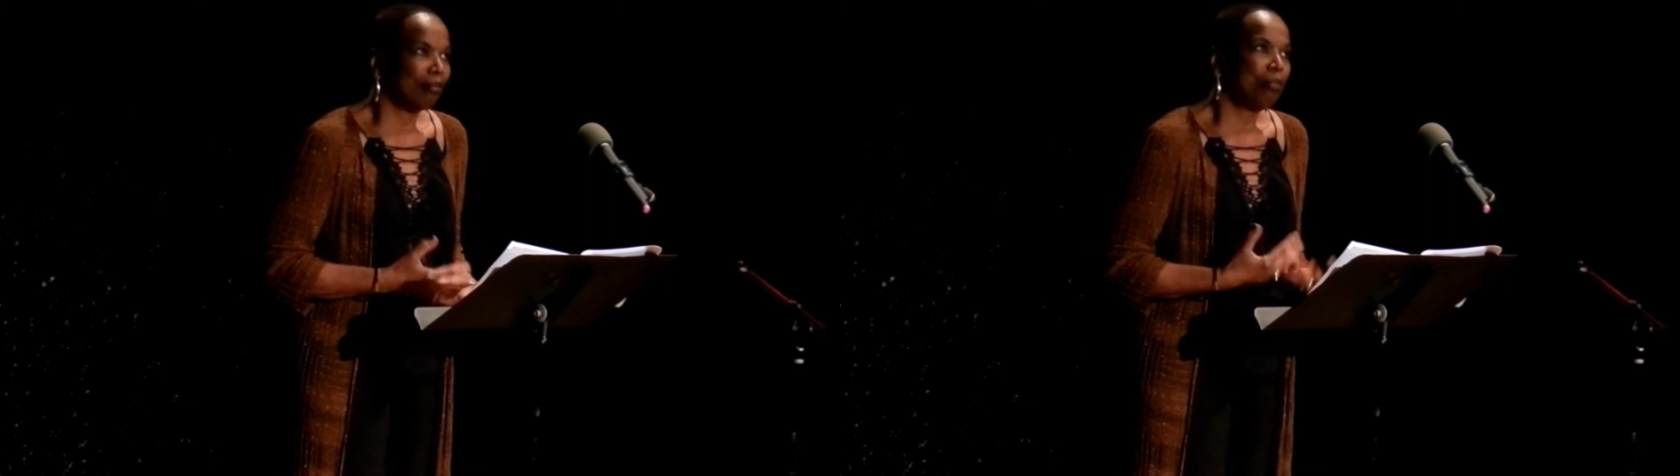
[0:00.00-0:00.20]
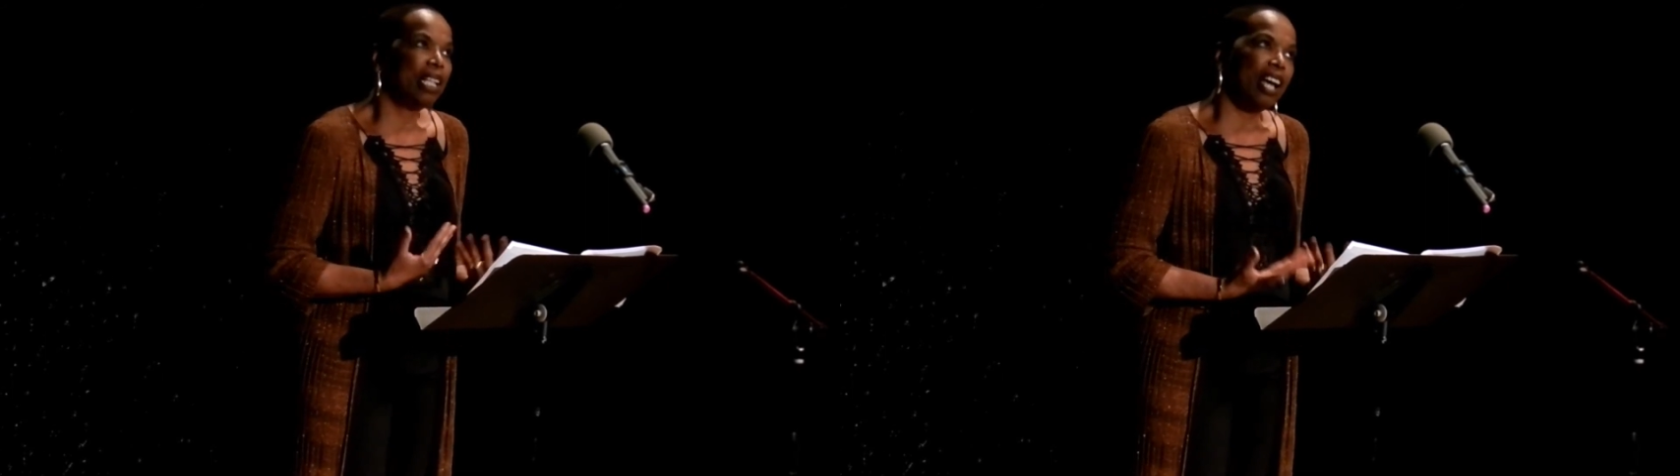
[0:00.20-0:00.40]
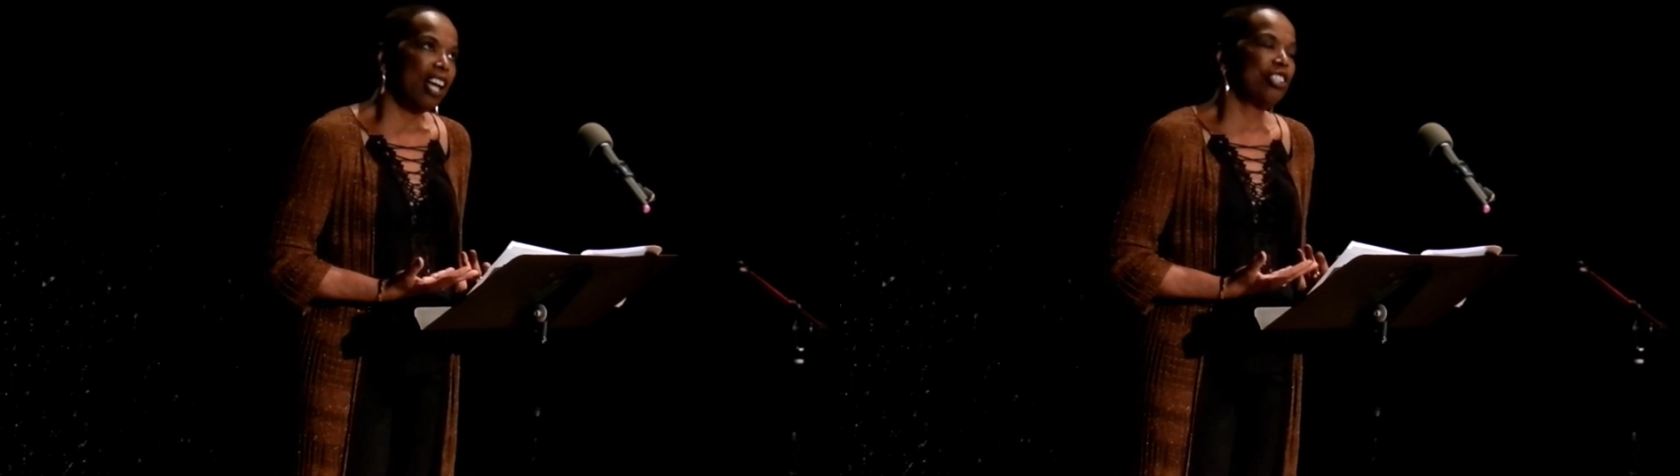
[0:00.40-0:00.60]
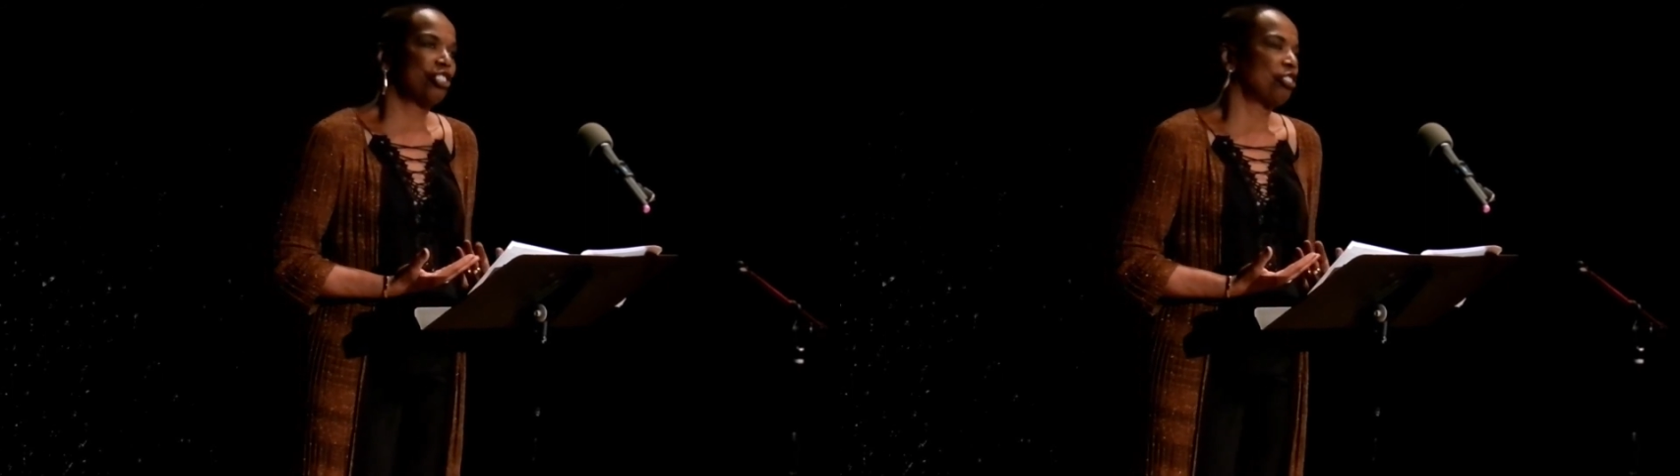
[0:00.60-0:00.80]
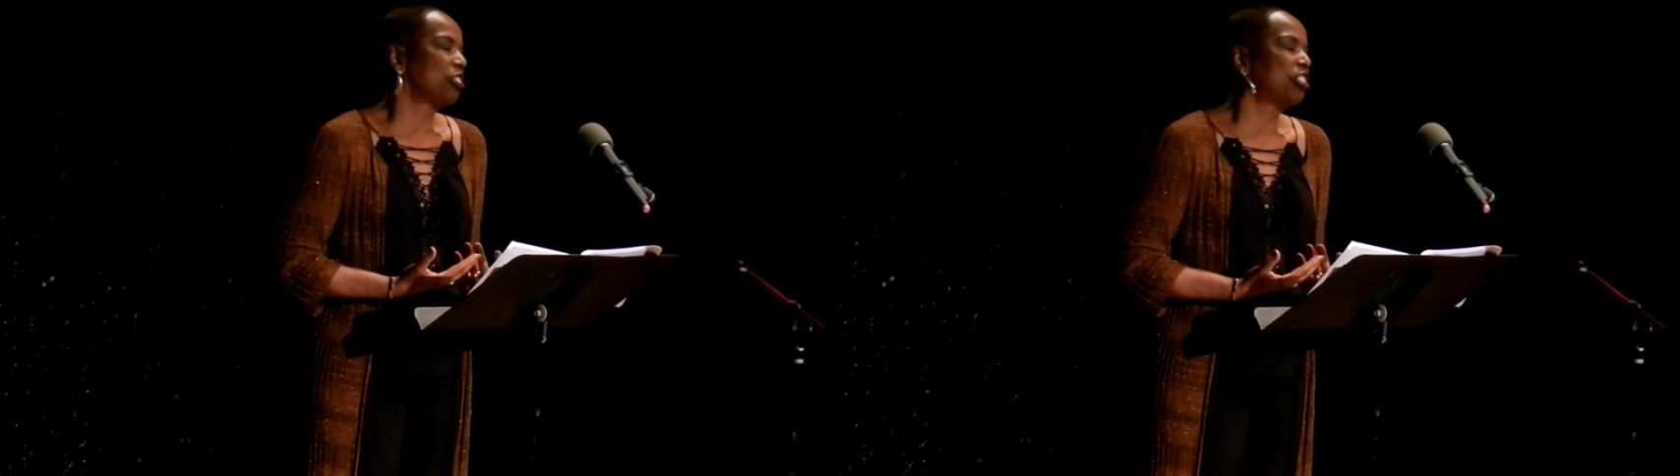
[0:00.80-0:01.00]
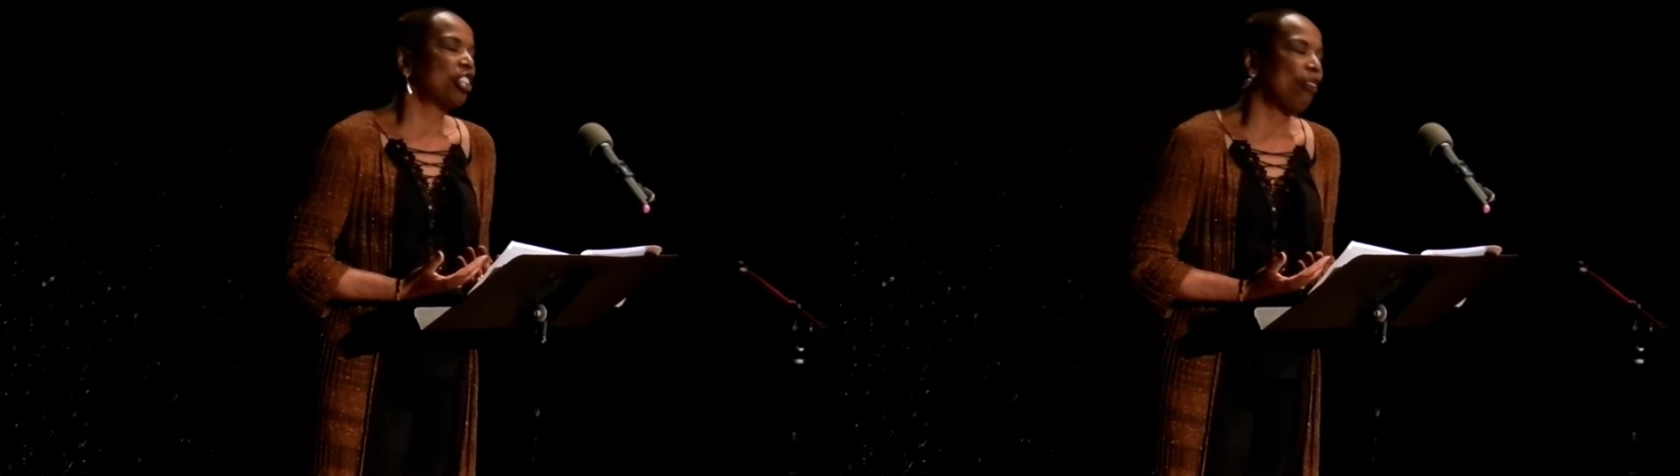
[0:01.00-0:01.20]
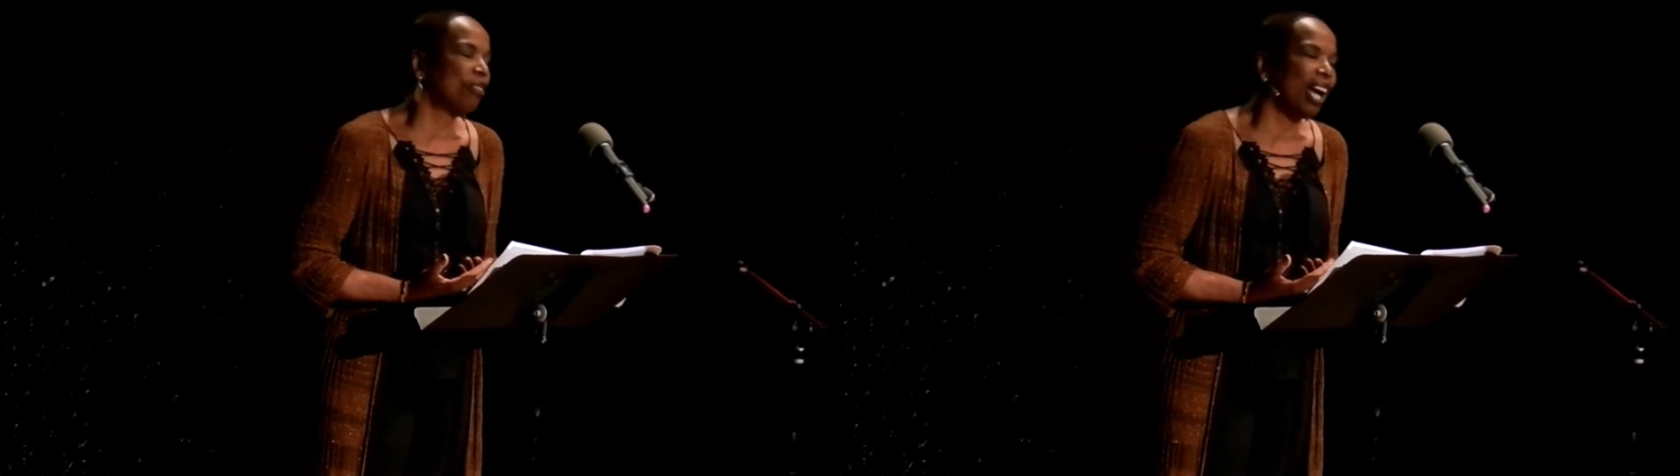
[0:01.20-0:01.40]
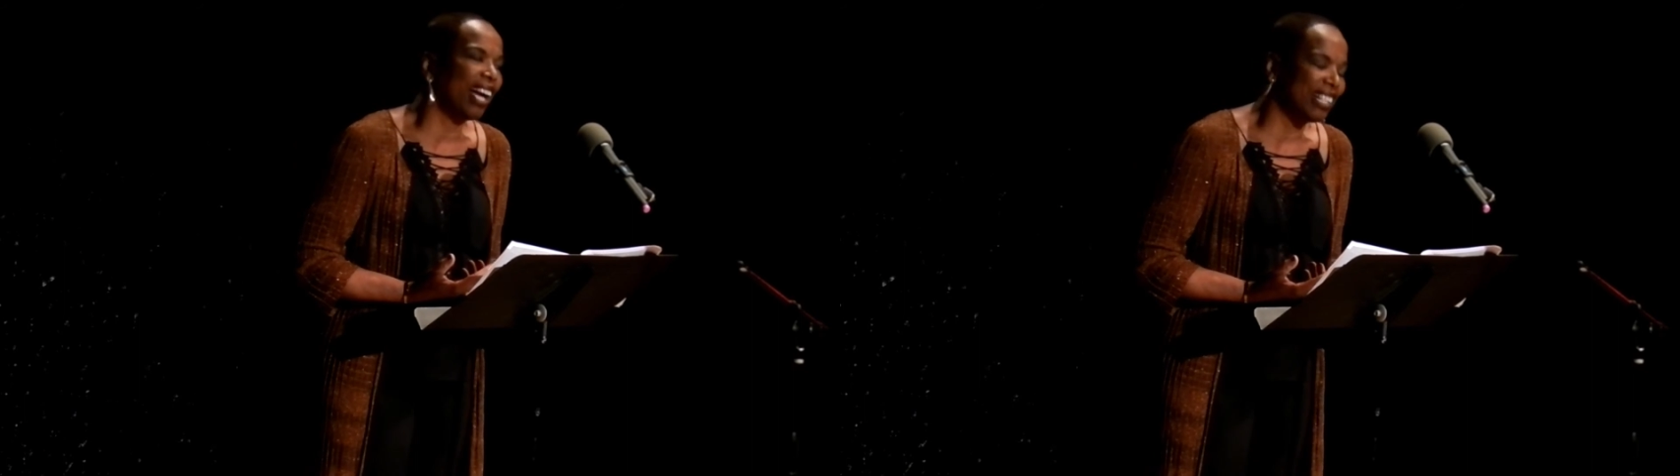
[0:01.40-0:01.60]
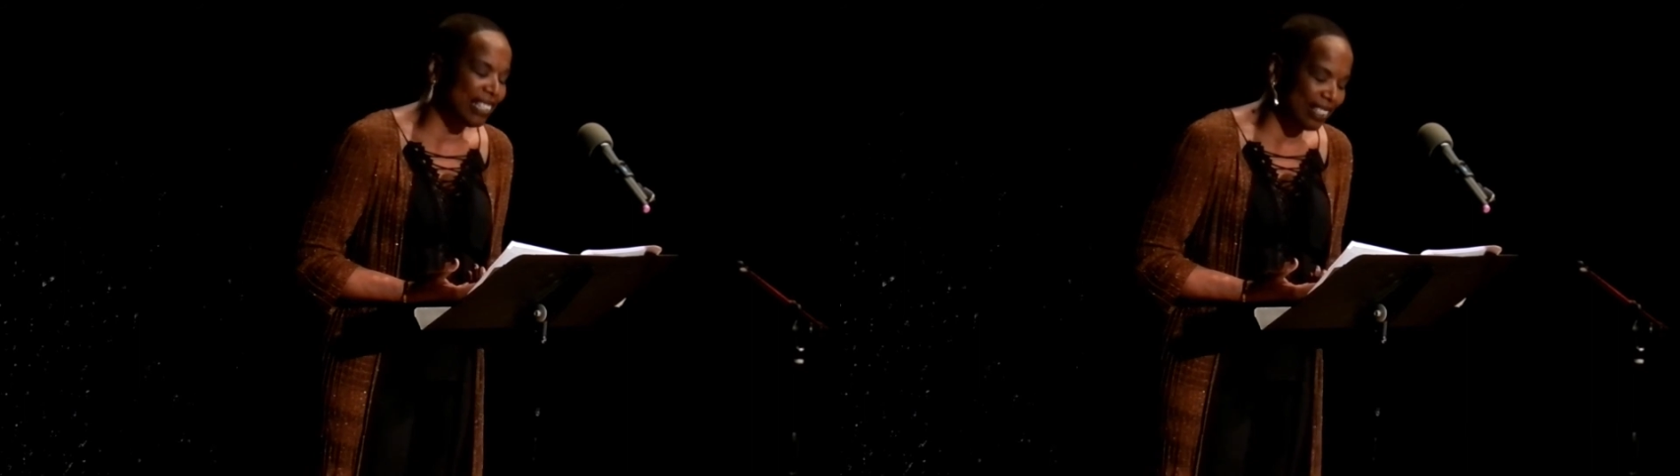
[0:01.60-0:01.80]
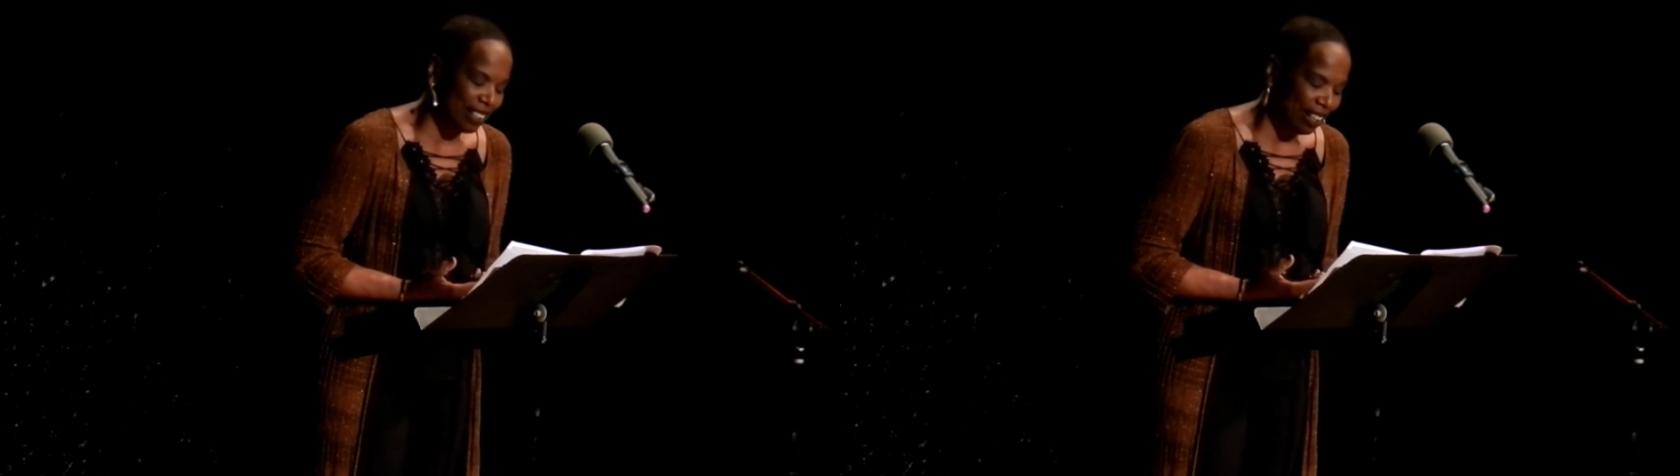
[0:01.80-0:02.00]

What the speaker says: "Because you're so nice."